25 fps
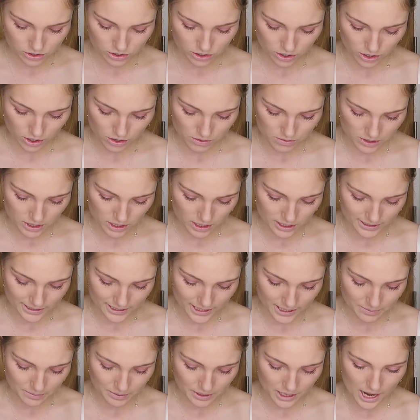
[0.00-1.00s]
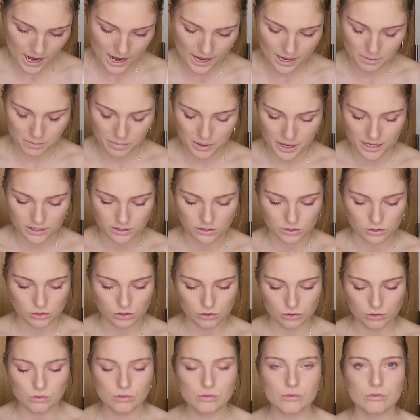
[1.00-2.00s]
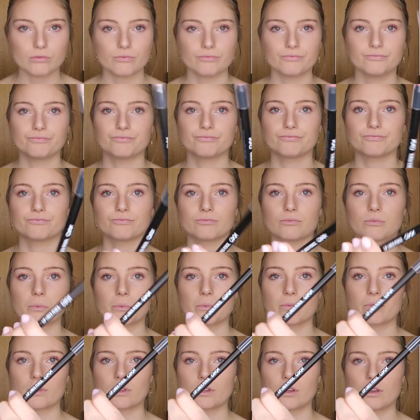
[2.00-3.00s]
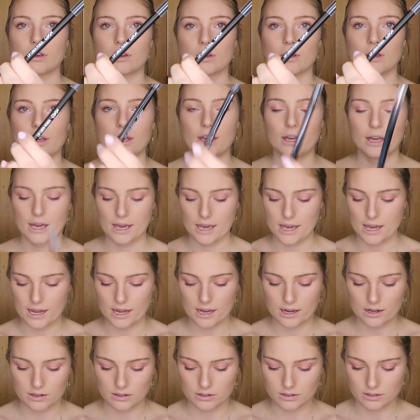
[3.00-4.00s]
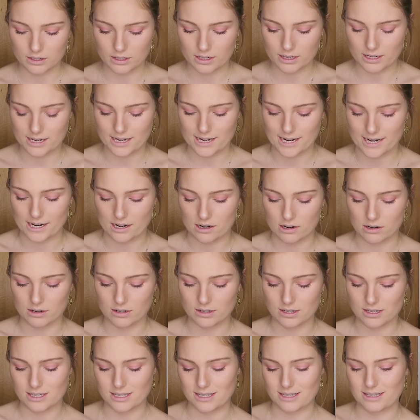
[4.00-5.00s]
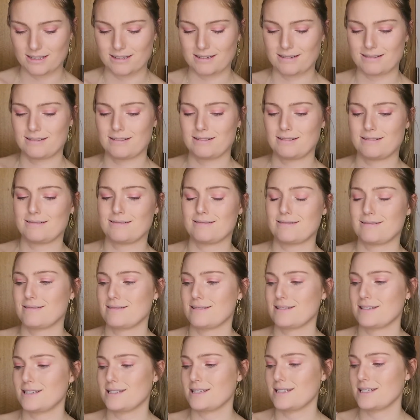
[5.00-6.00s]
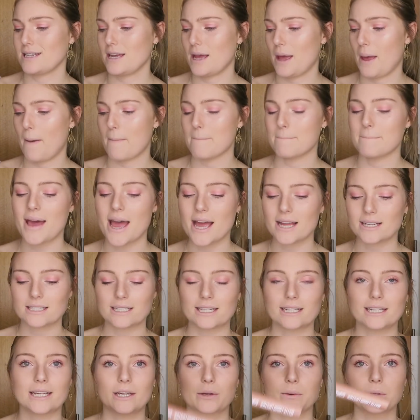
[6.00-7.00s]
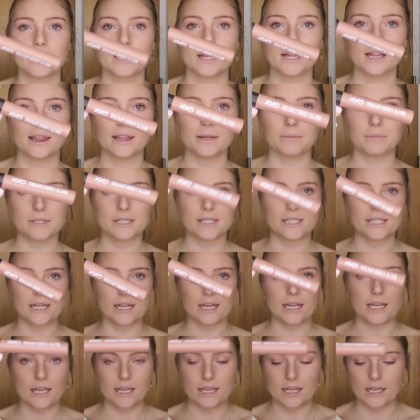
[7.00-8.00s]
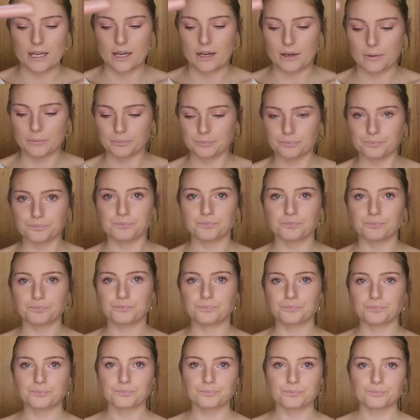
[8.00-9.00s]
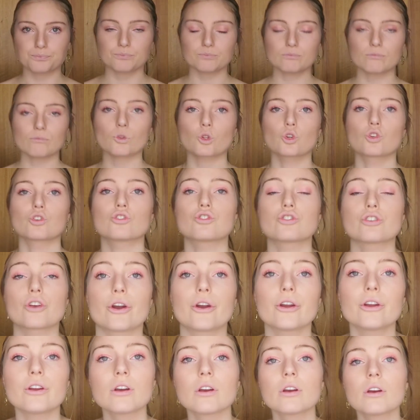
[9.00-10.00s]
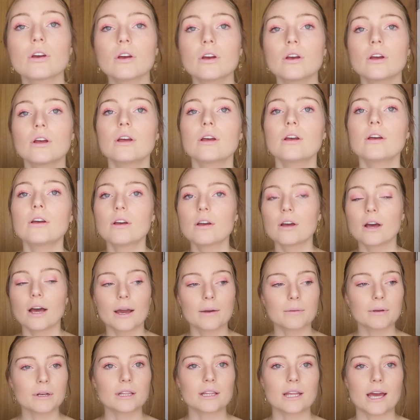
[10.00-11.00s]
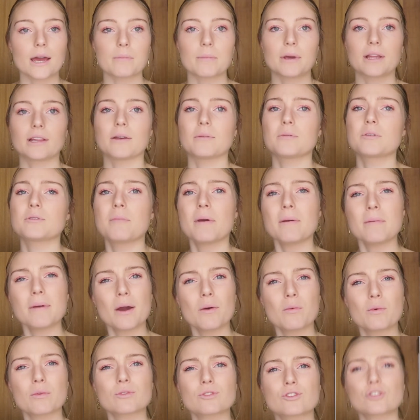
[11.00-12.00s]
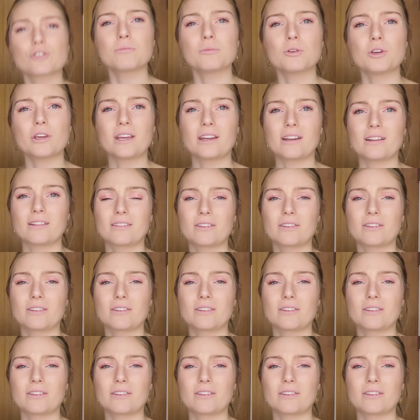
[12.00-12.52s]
So we got a lip liner pencil and our matte liquid lipstick here. So I'm gonna line my lips. Maybe I will zoom you in a